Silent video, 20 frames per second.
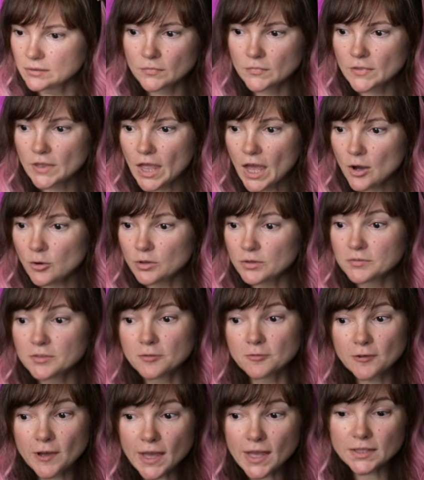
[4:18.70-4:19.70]
Now, if the
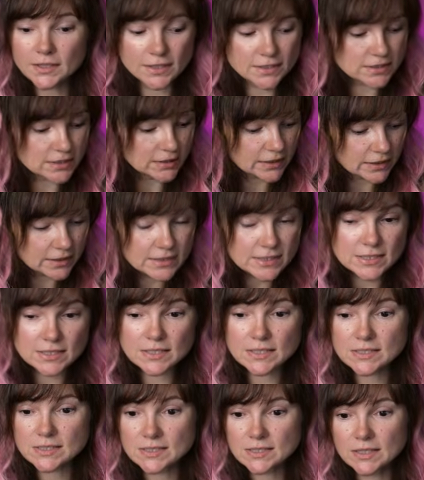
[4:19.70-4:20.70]
file doesn't
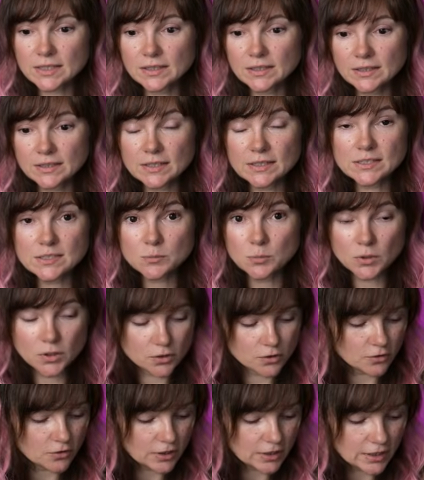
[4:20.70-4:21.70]
exist, the Linux will
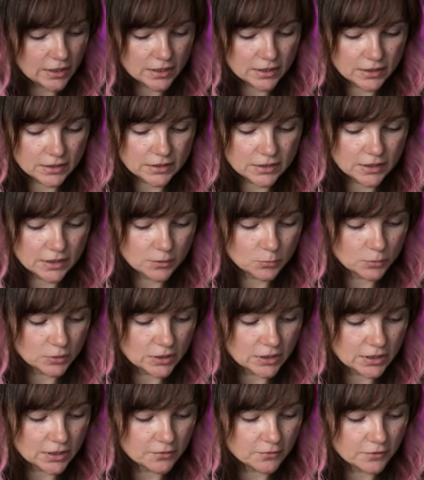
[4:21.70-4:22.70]
create it, and
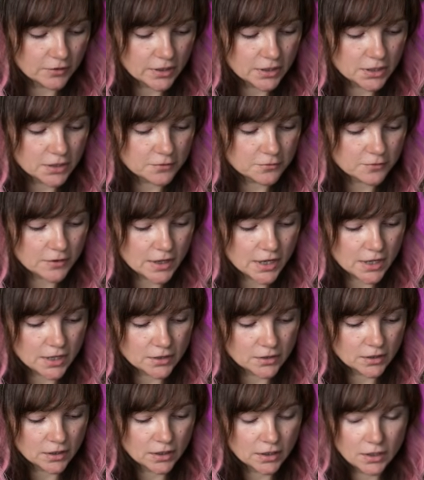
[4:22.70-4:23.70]
we can verify
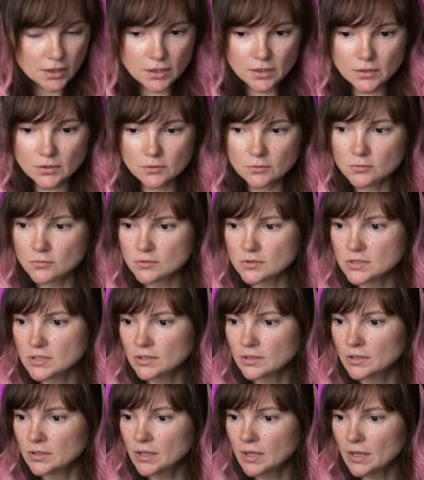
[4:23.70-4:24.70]
it
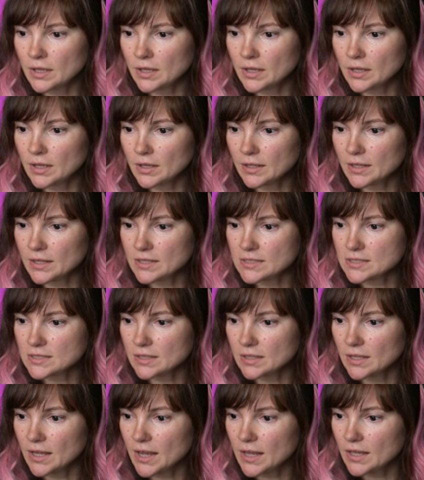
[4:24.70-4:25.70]
using
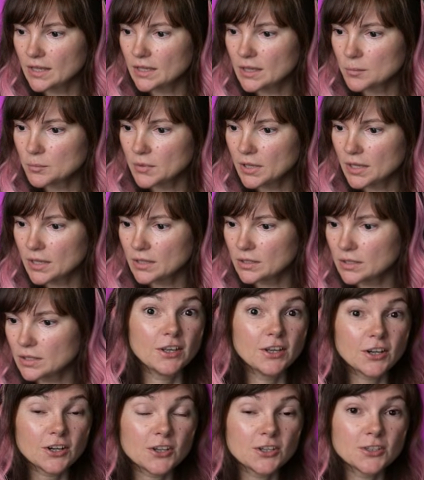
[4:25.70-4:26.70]
lsli command.
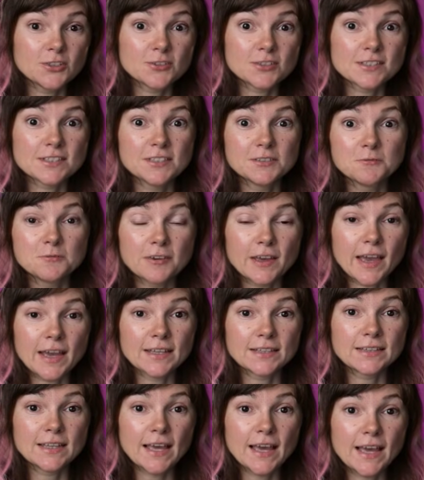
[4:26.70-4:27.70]
Here, interesting
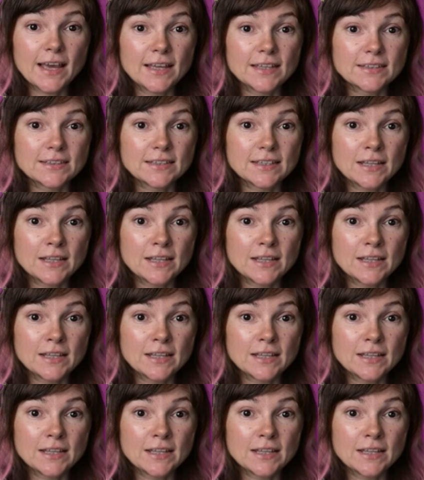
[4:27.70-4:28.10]
fact that